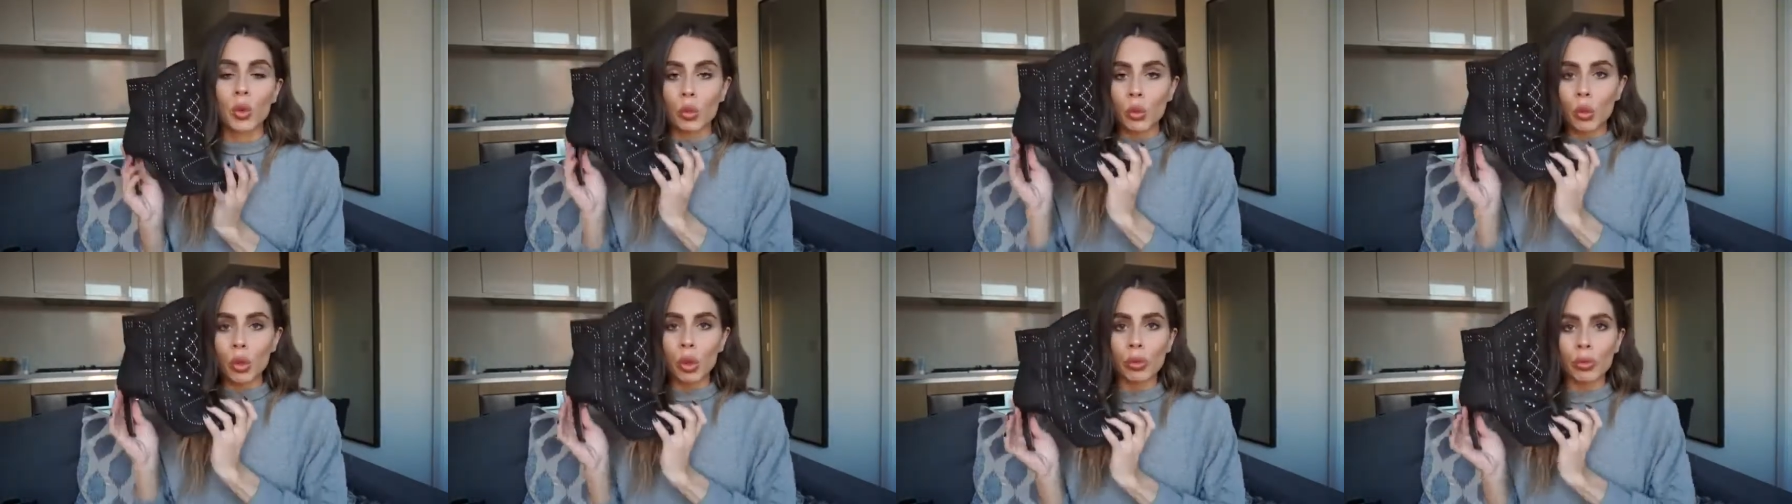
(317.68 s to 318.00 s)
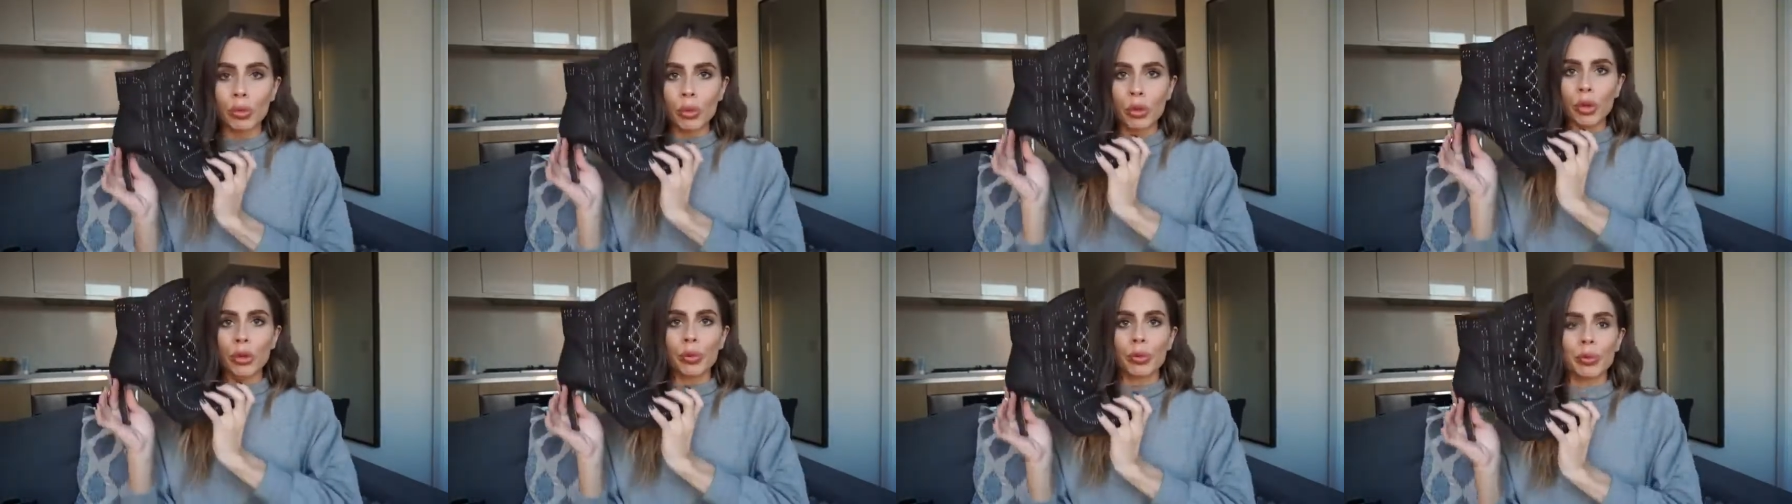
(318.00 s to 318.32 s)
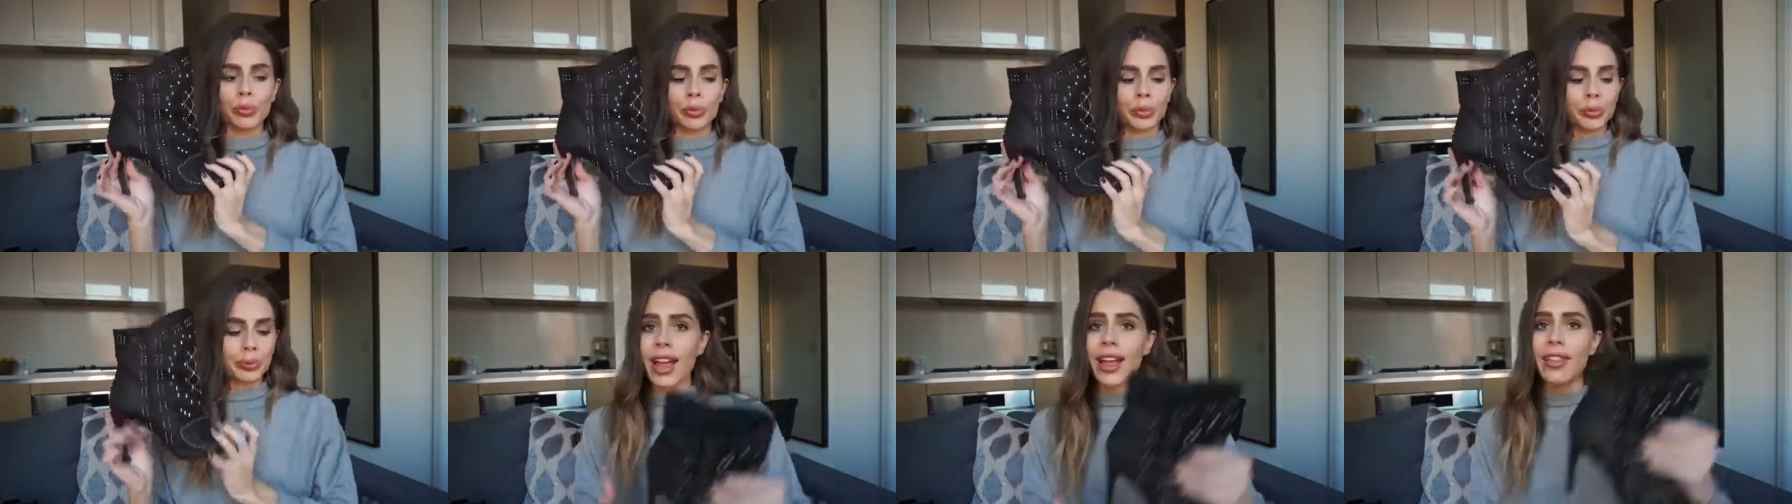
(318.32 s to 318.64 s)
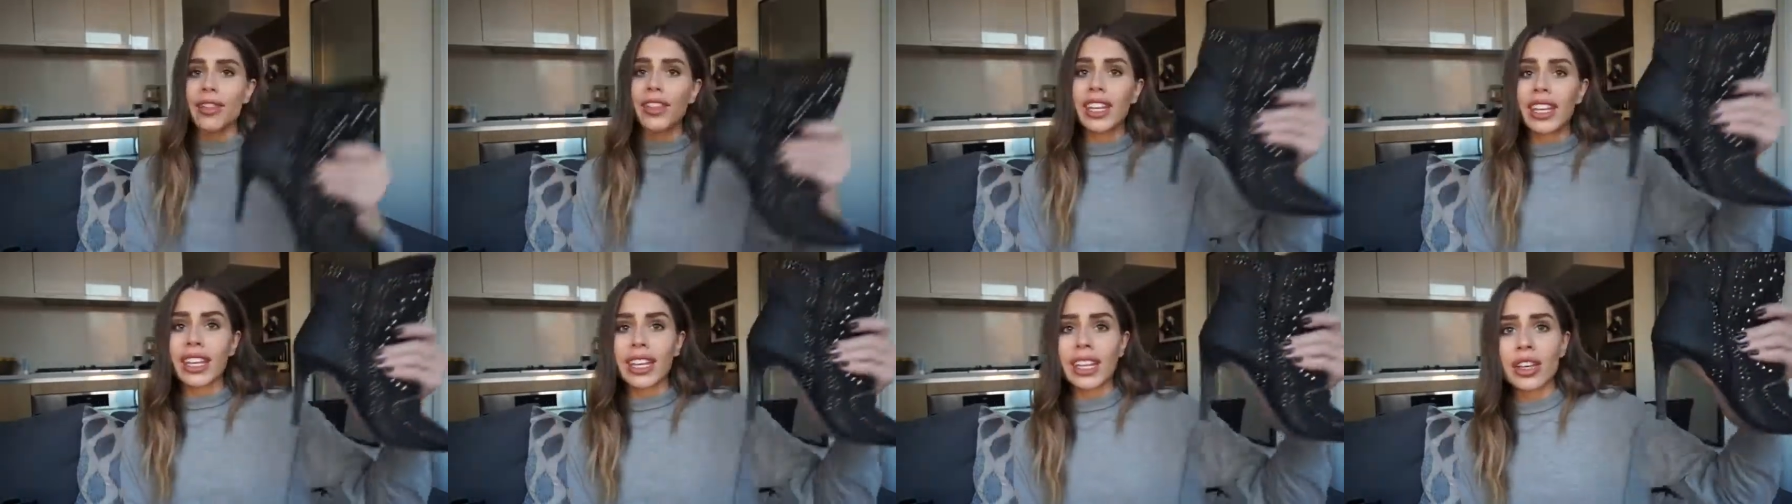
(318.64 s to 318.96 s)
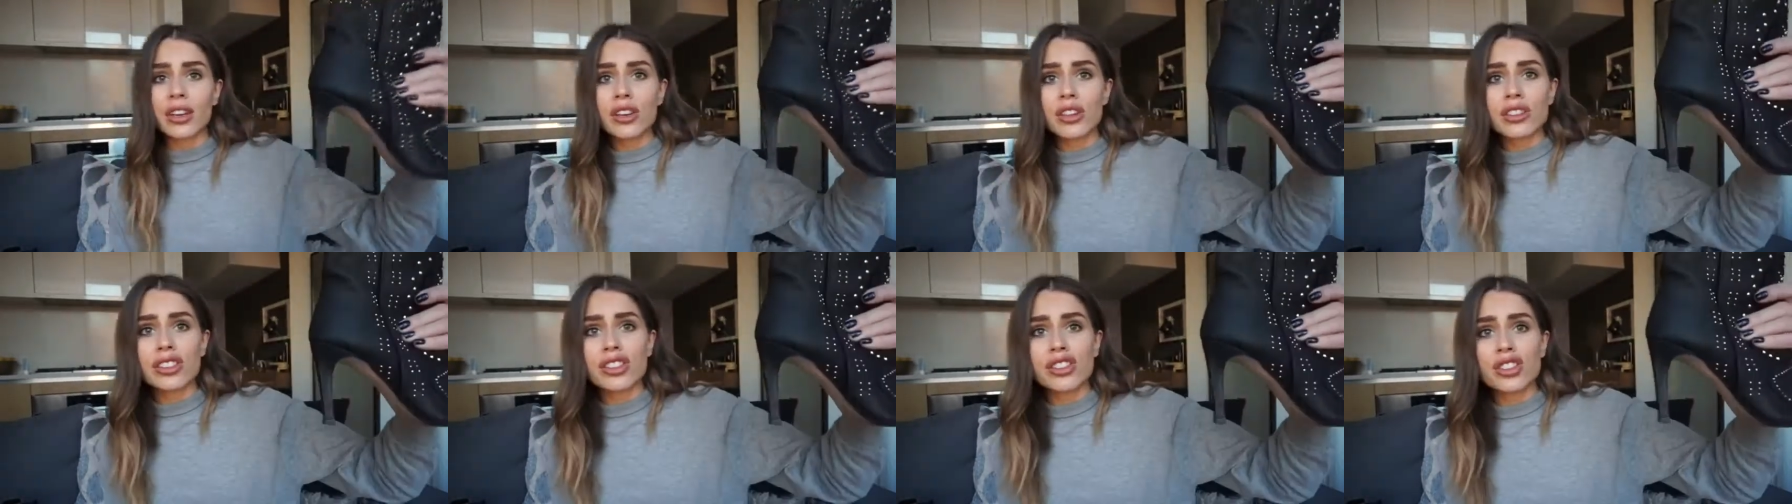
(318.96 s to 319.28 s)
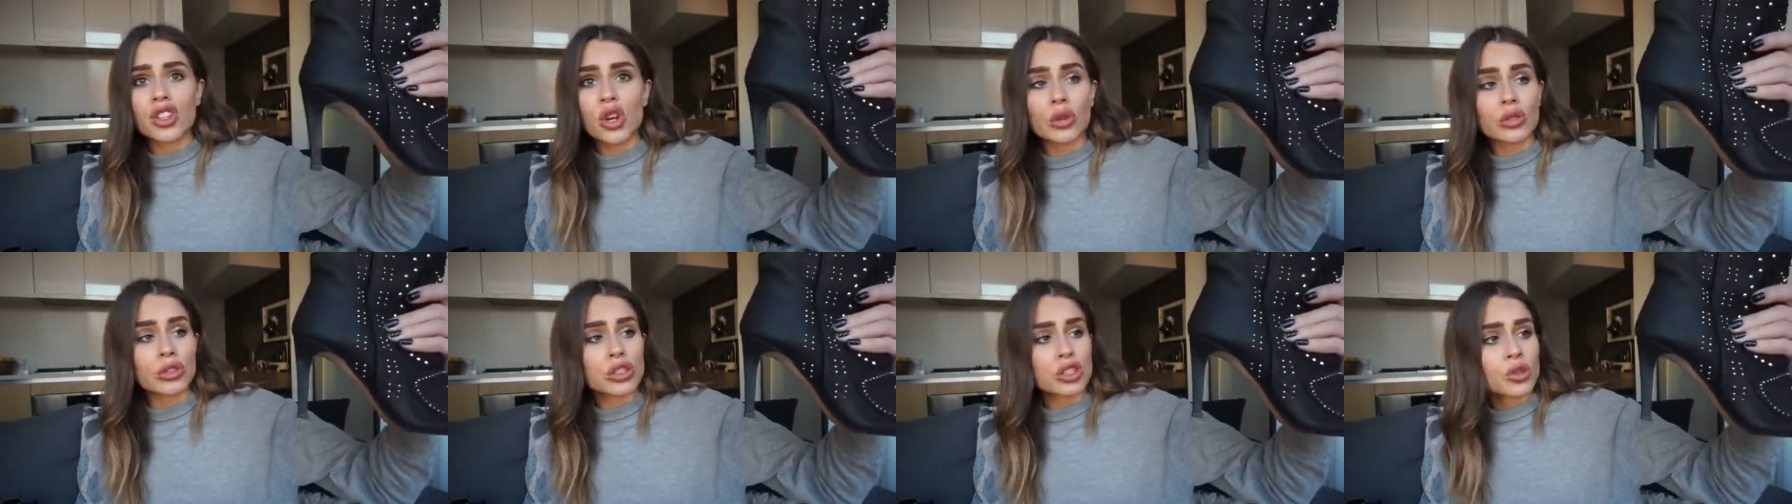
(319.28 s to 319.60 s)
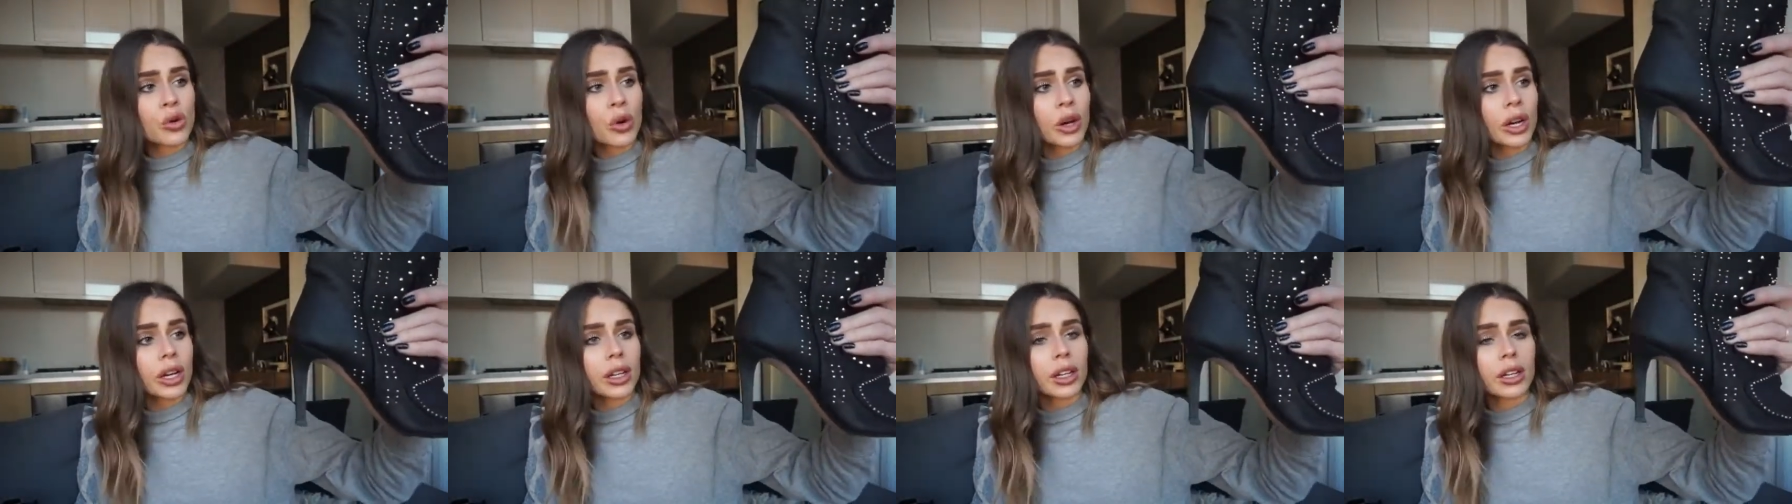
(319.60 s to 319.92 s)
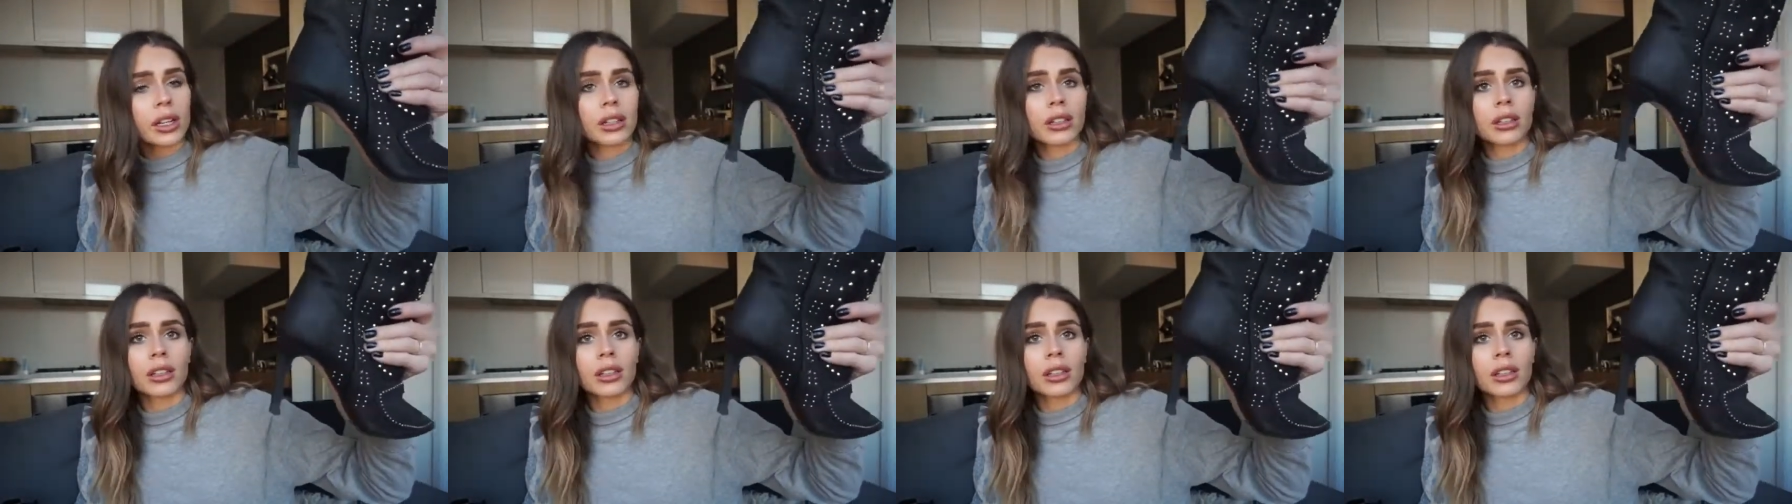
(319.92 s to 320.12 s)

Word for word: Boop, boop. And the heel's so short.